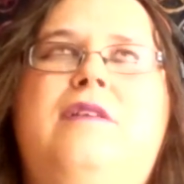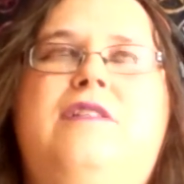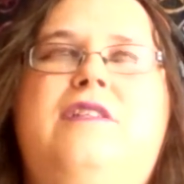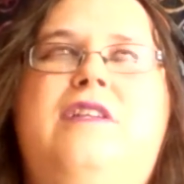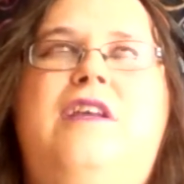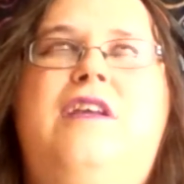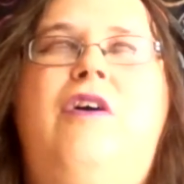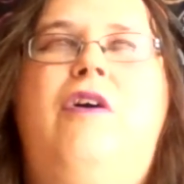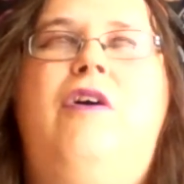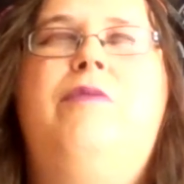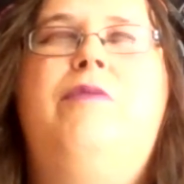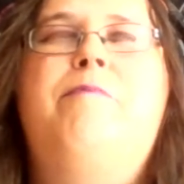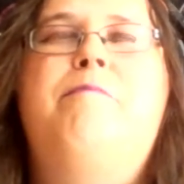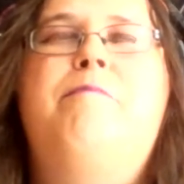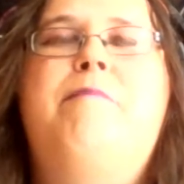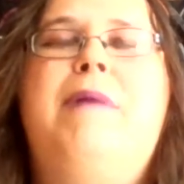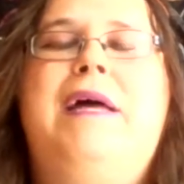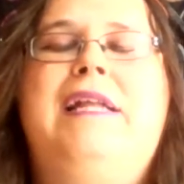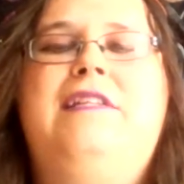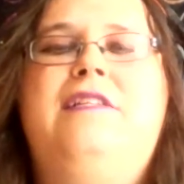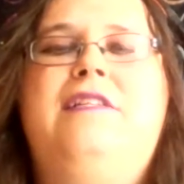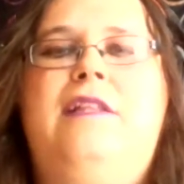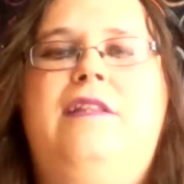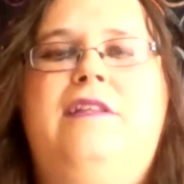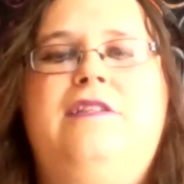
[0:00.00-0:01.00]
what's called
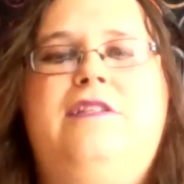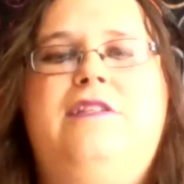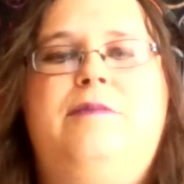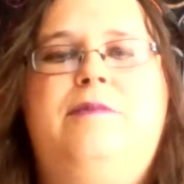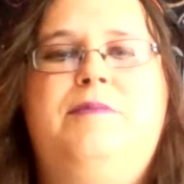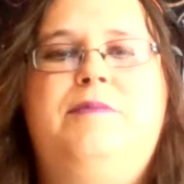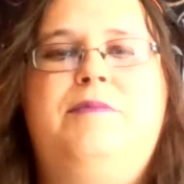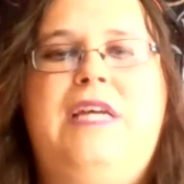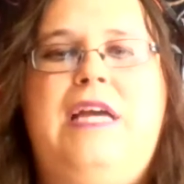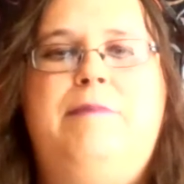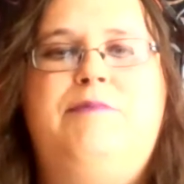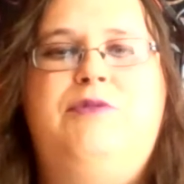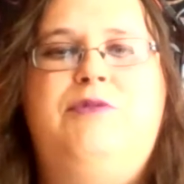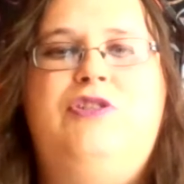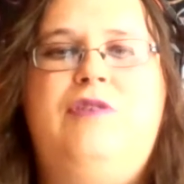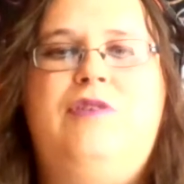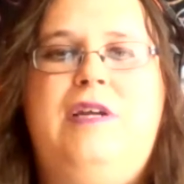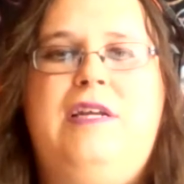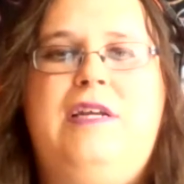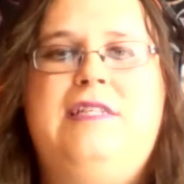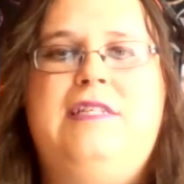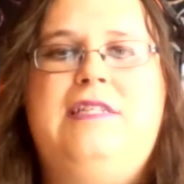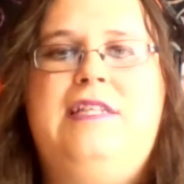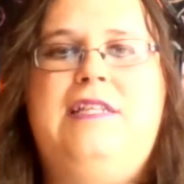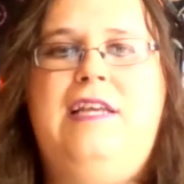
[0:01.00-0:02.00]
mentalism type
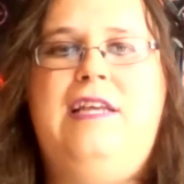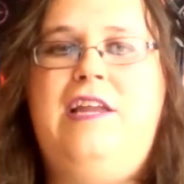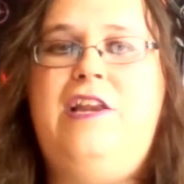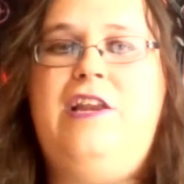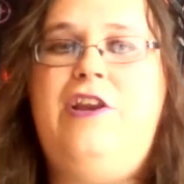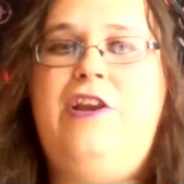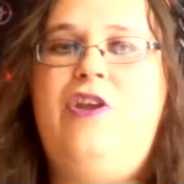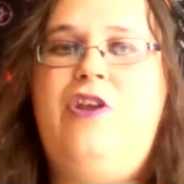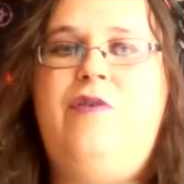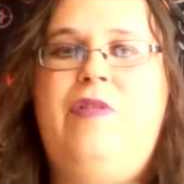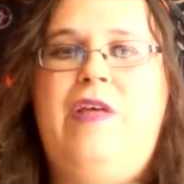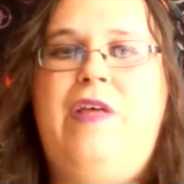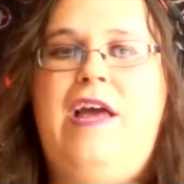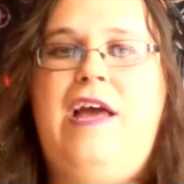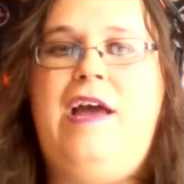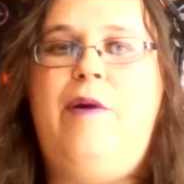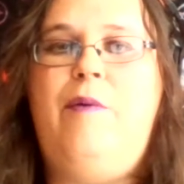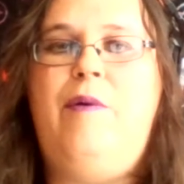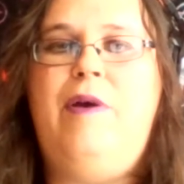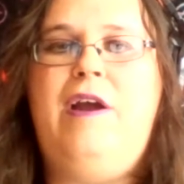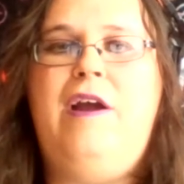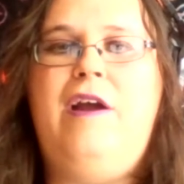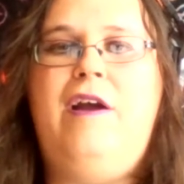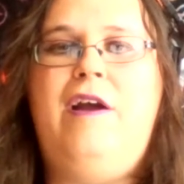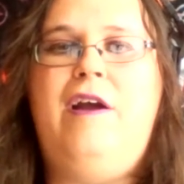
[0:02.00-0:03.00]
tricks that can do
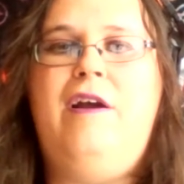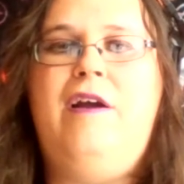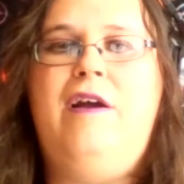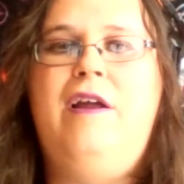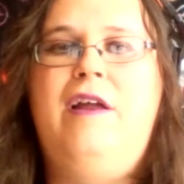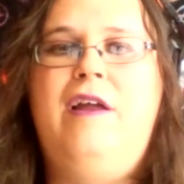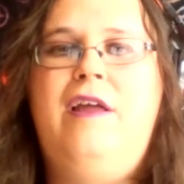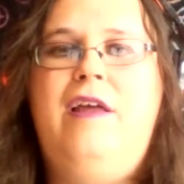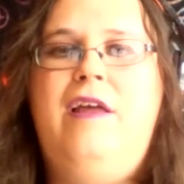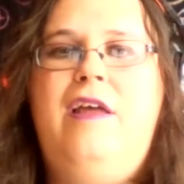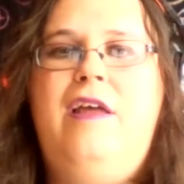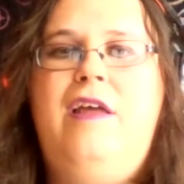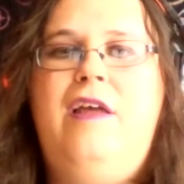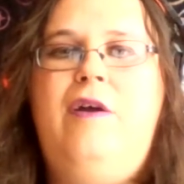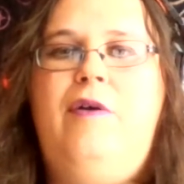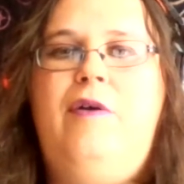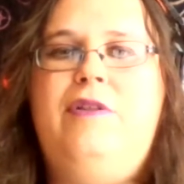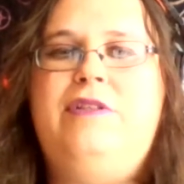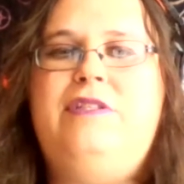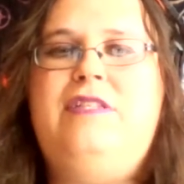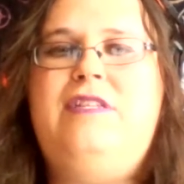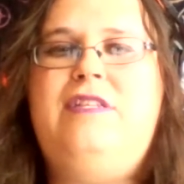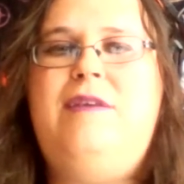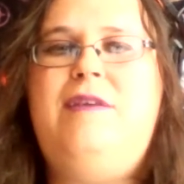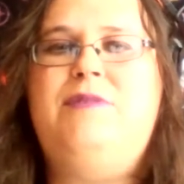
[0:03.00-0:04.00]
that where well
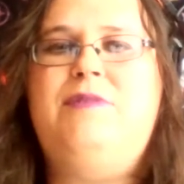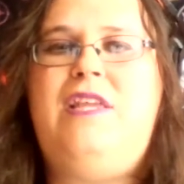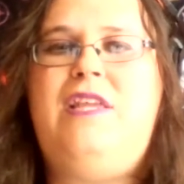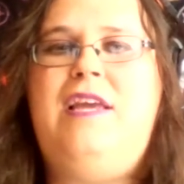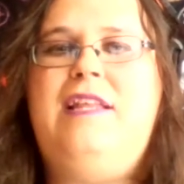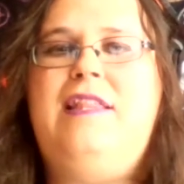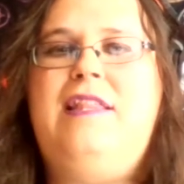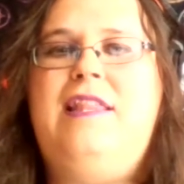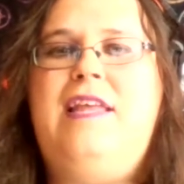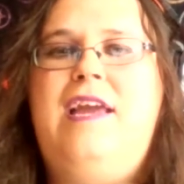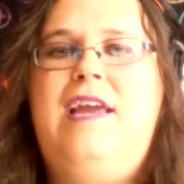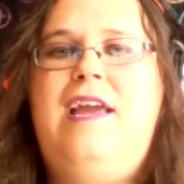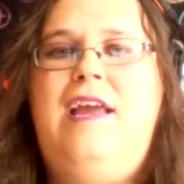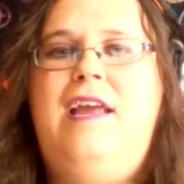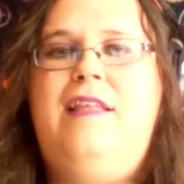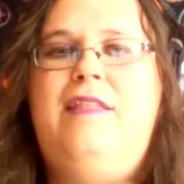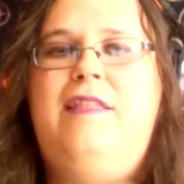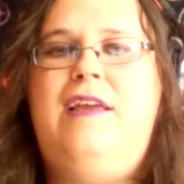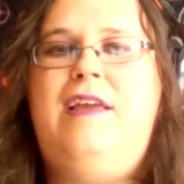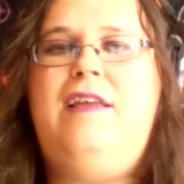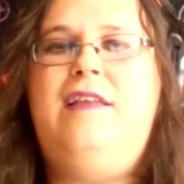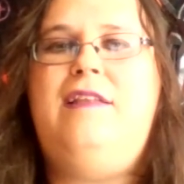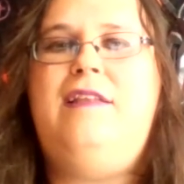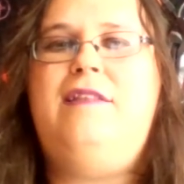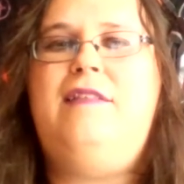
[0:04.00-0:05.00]
it seems like they
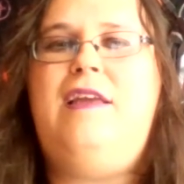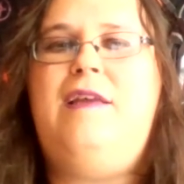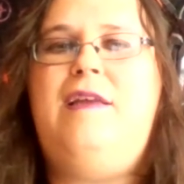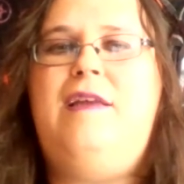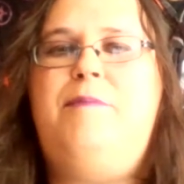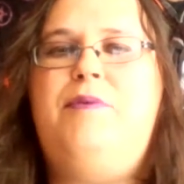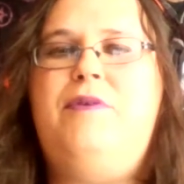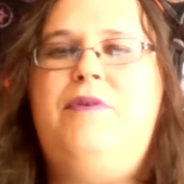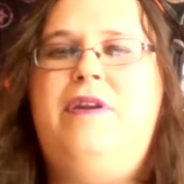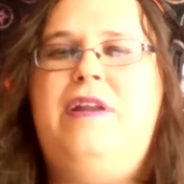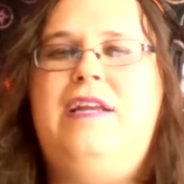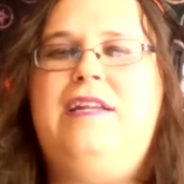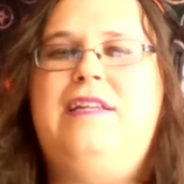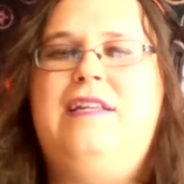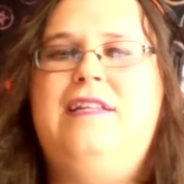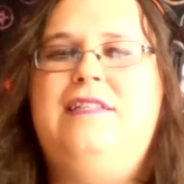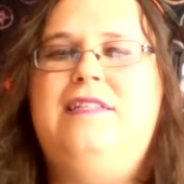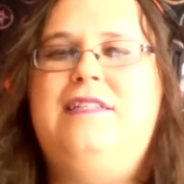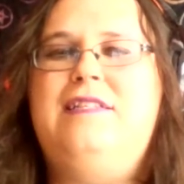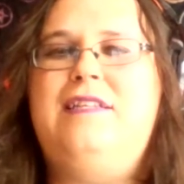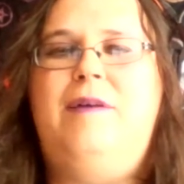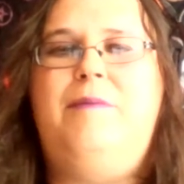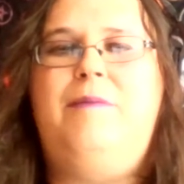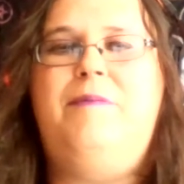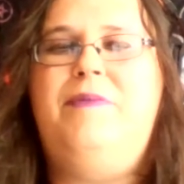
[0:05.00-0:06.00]
they they predicted
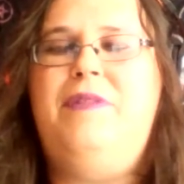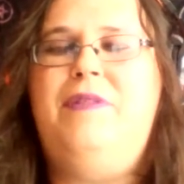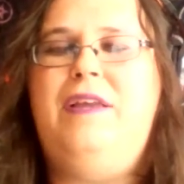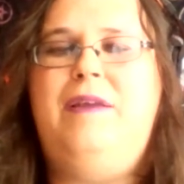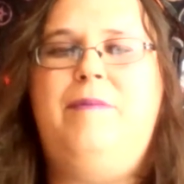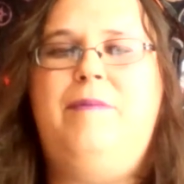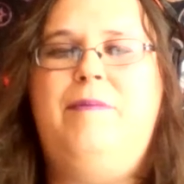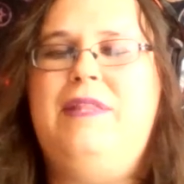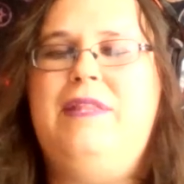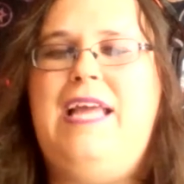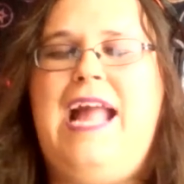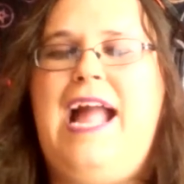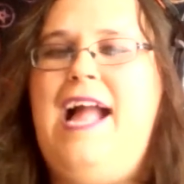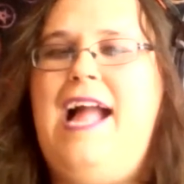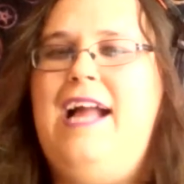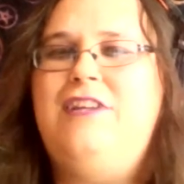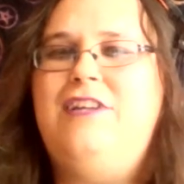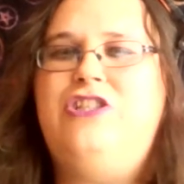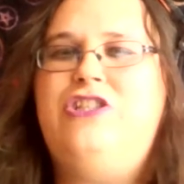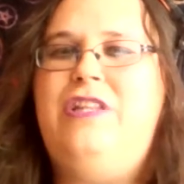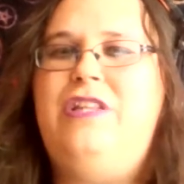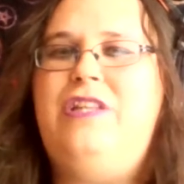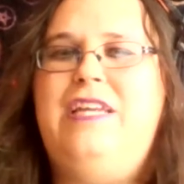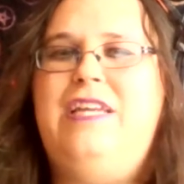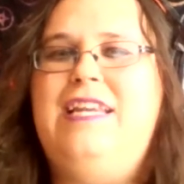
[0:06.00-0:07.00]
something but they
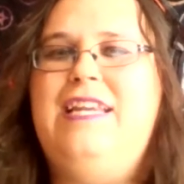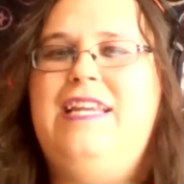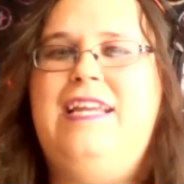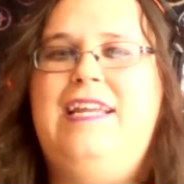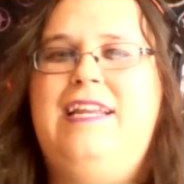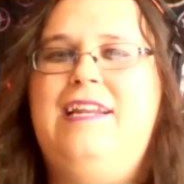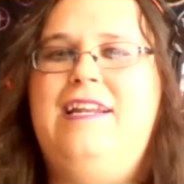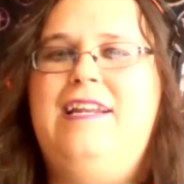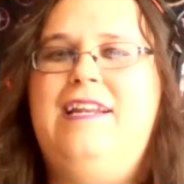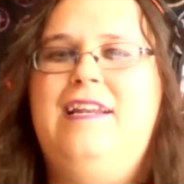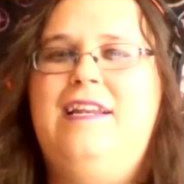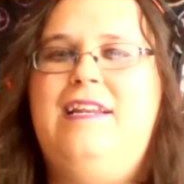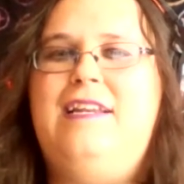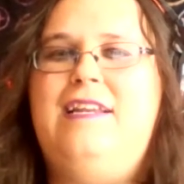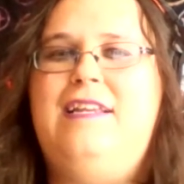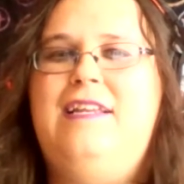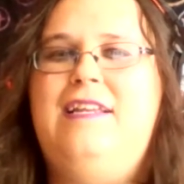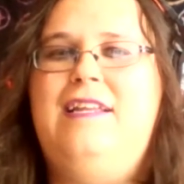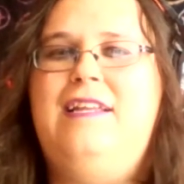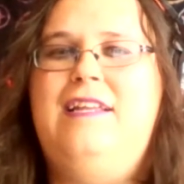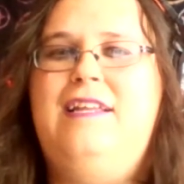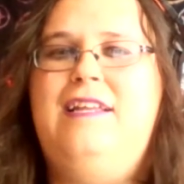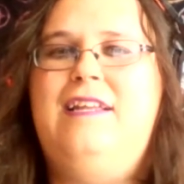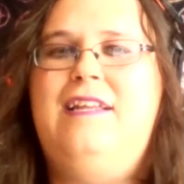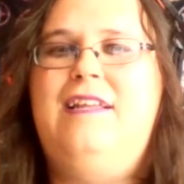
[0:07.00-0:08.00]
actually didn't
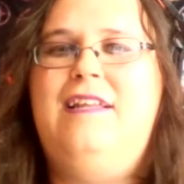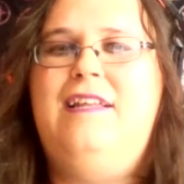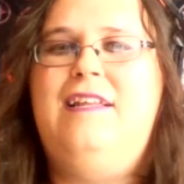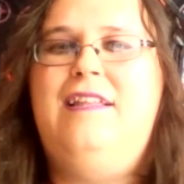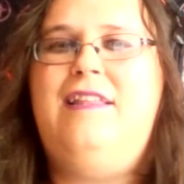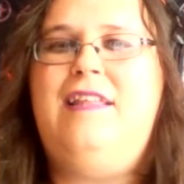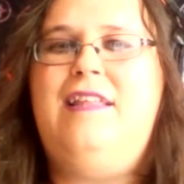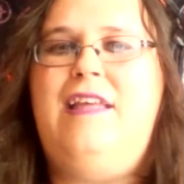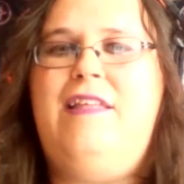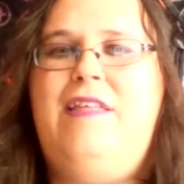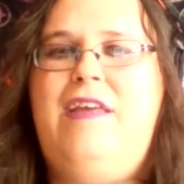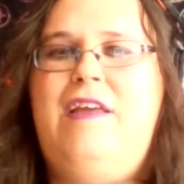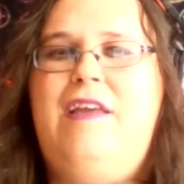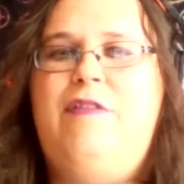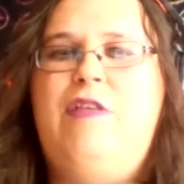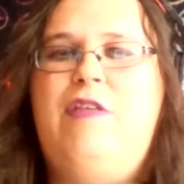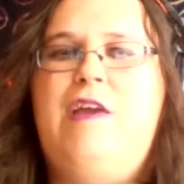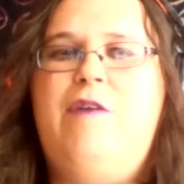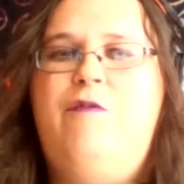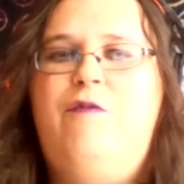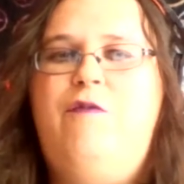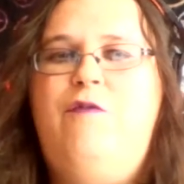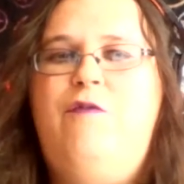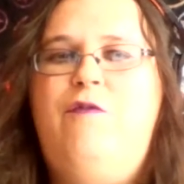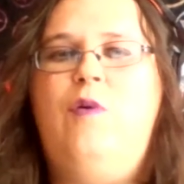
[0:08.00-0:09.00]
they they,
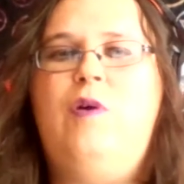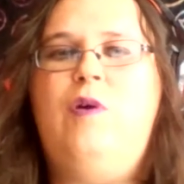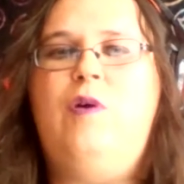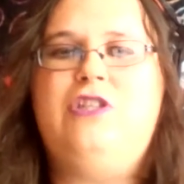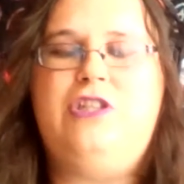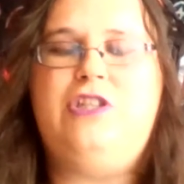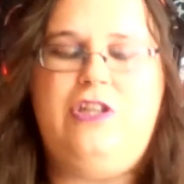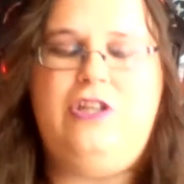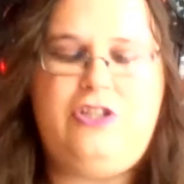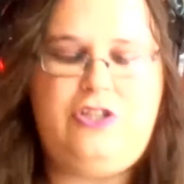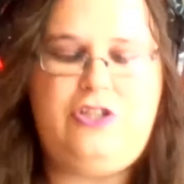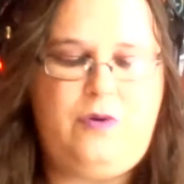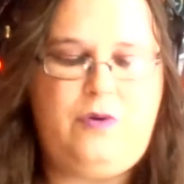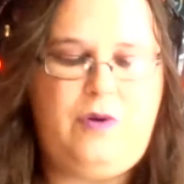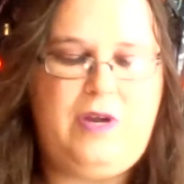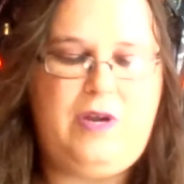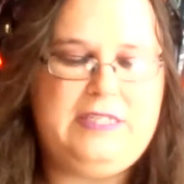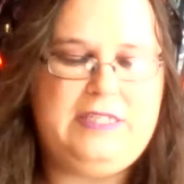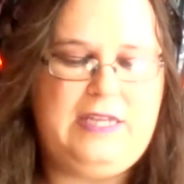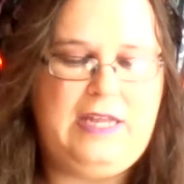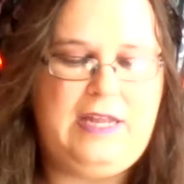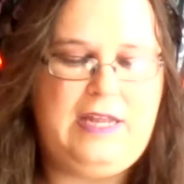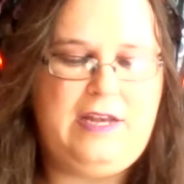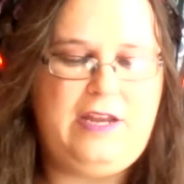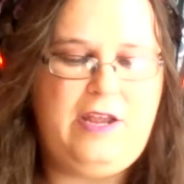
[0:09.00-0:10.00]
they forced a
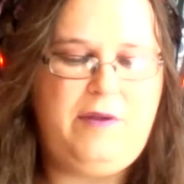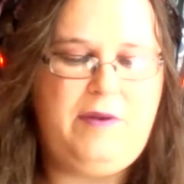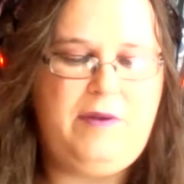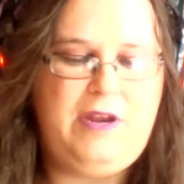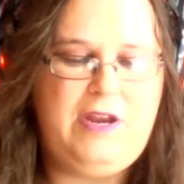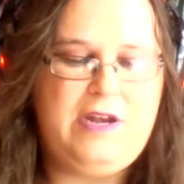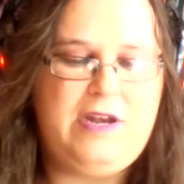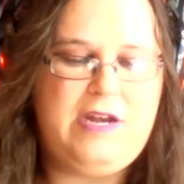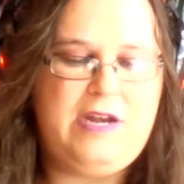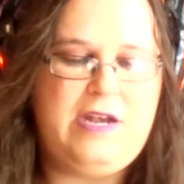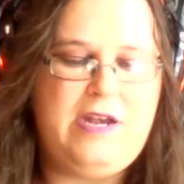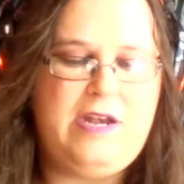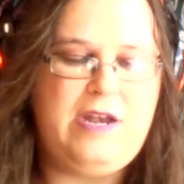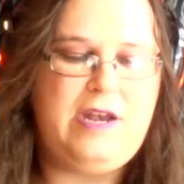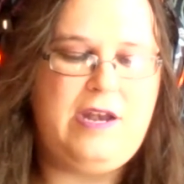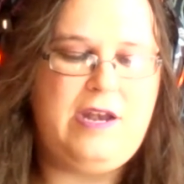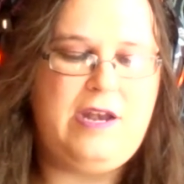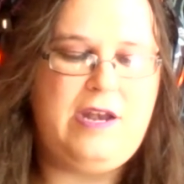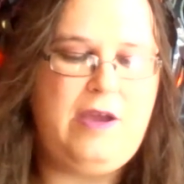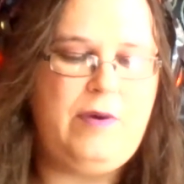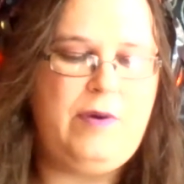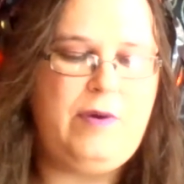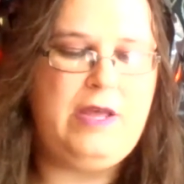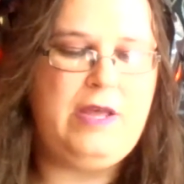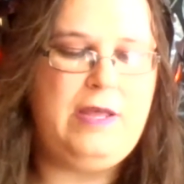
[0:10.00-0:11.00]
choice on you and you didn't
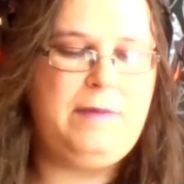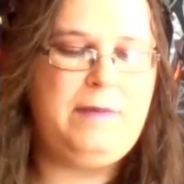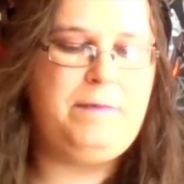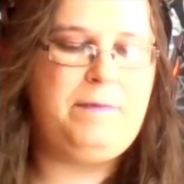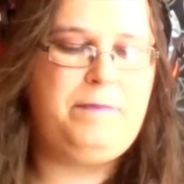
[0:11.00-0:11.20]
know it